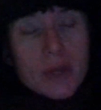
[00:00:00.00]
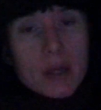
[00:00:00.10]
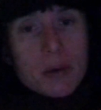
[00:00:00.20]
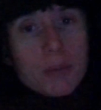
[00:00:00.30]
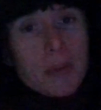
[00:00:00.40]

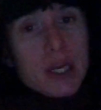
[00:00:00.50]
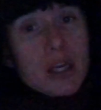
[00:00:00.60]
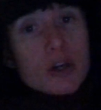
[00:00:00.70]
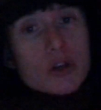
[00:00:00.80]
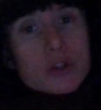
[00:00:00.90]
many
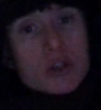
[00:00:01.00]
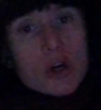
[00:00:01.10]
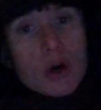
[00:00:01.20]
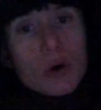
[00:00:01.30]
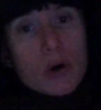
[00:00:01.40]
years
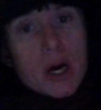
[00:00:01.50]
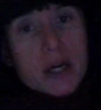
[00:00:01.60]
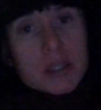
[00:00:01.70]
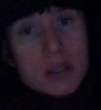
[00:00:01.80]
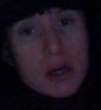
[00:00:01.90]
ago,
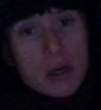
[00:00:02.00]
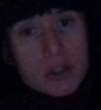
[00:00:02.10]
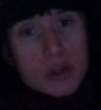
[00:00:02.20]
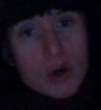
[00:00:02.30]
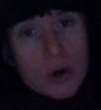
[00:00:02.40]
as a young
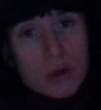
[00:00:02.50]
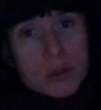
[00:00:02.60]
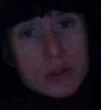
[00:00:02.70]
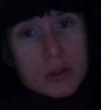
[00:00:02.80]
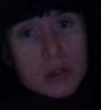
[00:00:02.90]

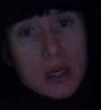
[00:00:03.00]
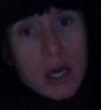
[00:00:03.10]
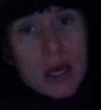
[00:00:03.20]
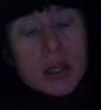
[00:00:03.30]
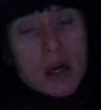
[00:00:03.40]
adult
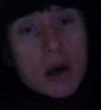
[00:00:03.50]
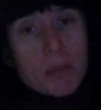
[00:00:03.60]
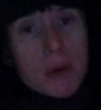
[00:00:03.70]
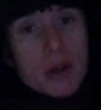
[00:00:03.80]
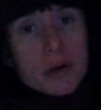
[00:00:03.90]
and a young
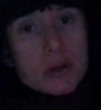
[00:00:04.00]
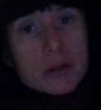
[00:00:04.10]
mother,